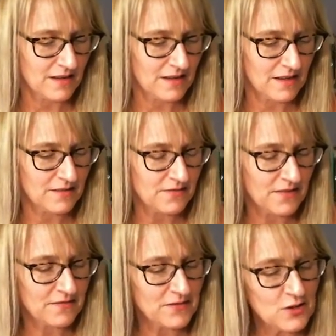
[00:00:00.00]
of,
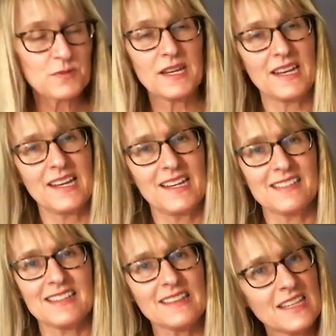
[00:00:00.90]
of new
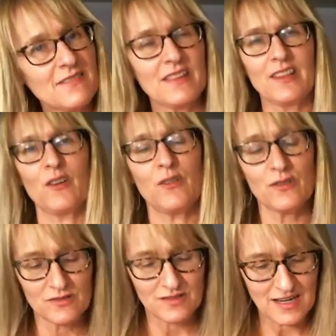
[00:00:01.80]
beginnings, leaving the
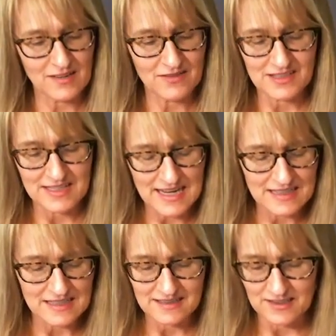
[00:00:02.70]
old kind of
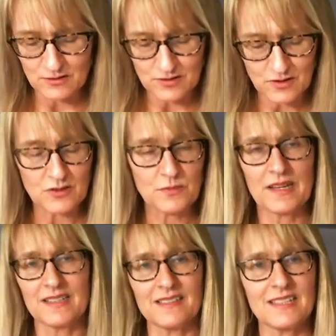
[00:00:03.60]
sadness, the old
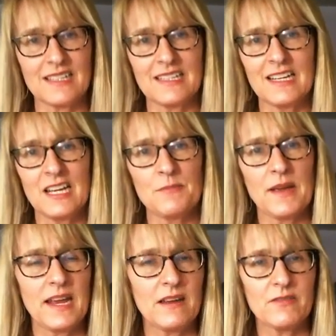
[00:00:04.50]
codependency
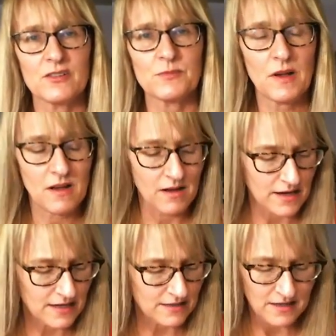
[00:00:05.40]
behaviors
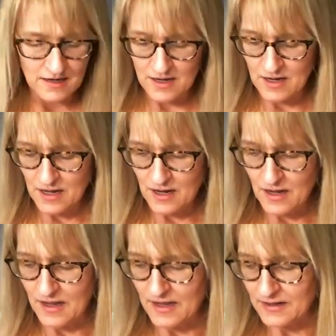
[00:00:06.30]
behind,
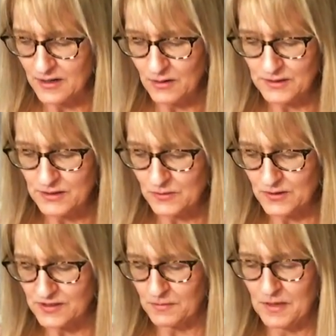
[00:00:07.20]
and going towards
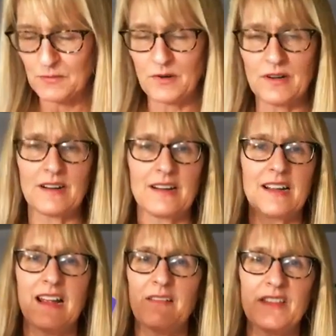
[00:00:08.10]
something where
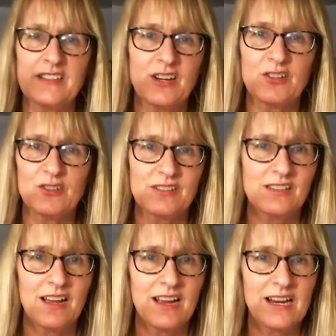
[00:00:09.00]
everything's on your
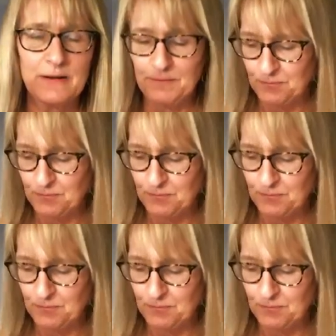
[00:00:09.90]
side.